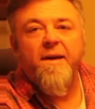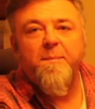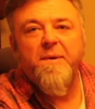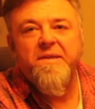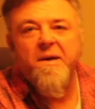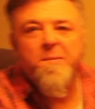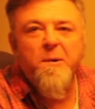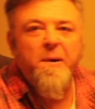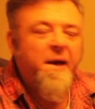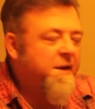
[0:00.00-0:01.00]
up a
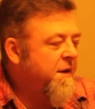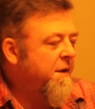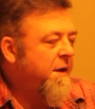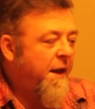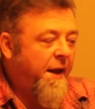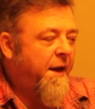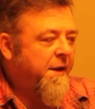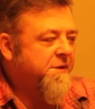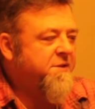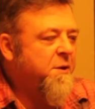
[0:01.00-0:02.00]
demo. Had to
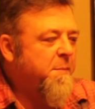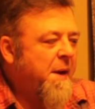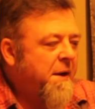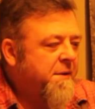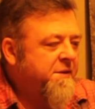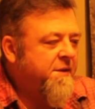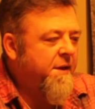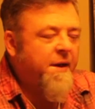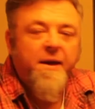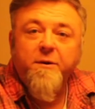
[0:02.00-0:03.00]
install batteries and
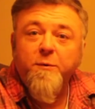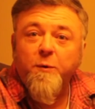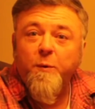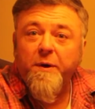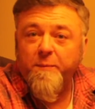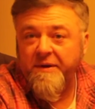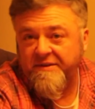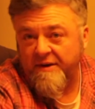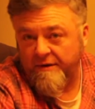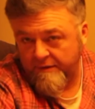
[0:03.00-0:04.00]
then had to do a quick
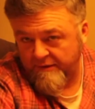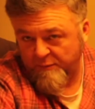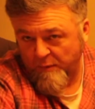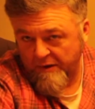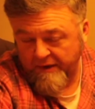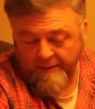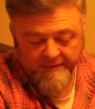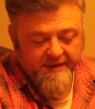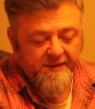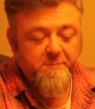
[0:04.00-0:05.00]
resolder because the wire came
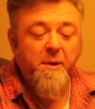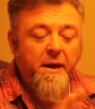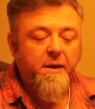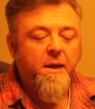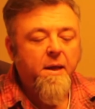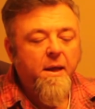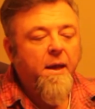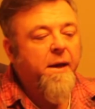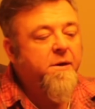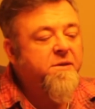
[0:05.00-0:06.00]
attached. But
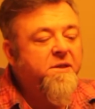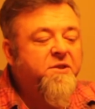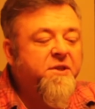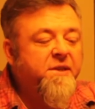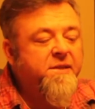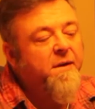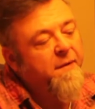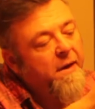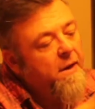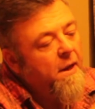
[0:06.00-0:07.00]
here's the gist of
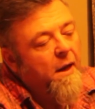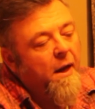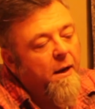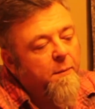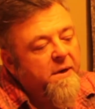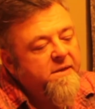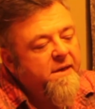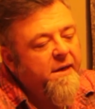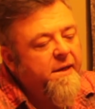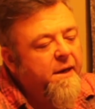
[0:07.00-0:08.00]
it. When it's
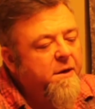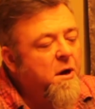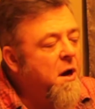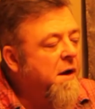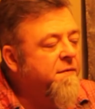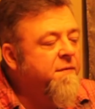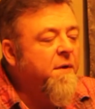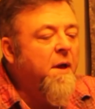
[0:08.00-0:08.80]
going to kick off,